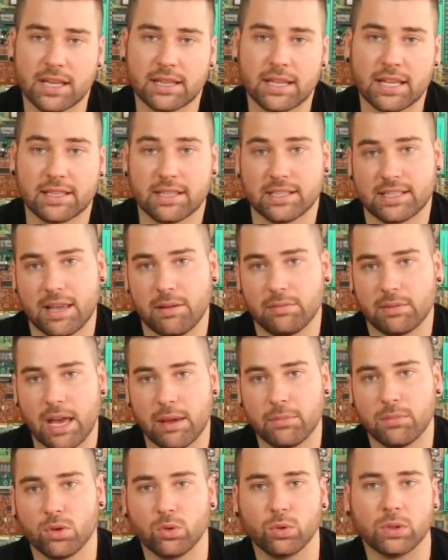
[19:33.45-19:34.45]
and at the same
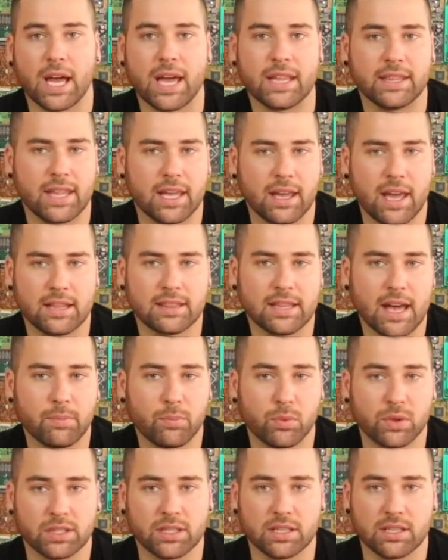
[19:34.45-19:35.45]
time you will end
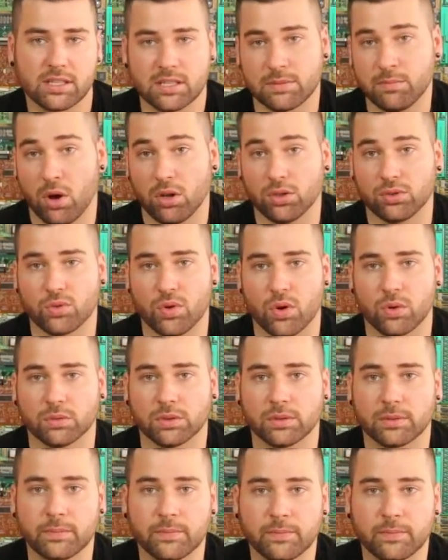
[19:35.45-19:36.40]
up with a small drone.